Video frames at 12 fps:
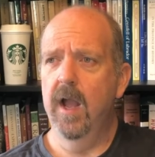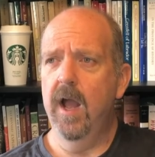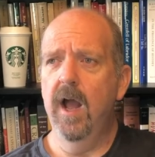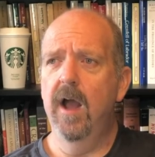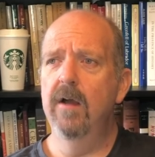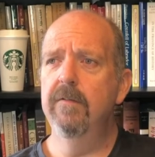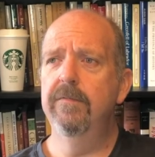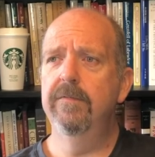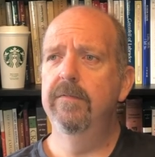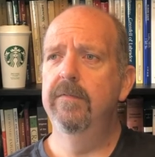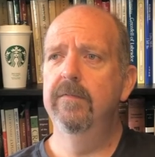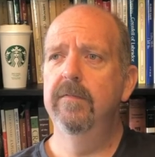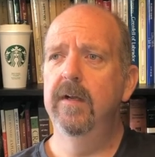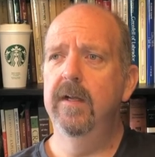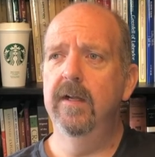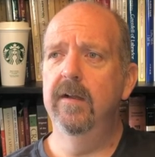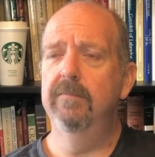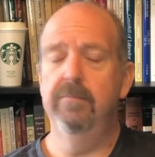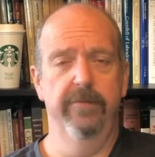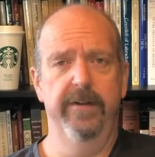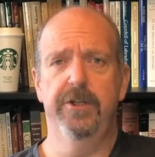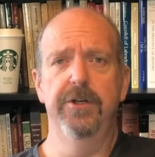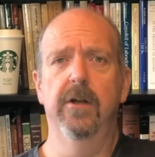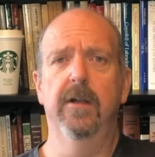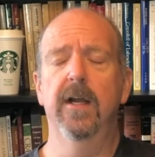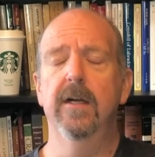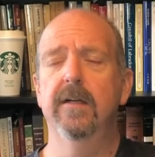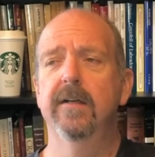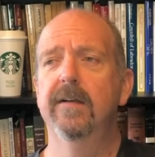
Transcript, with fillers: of uh, professional art.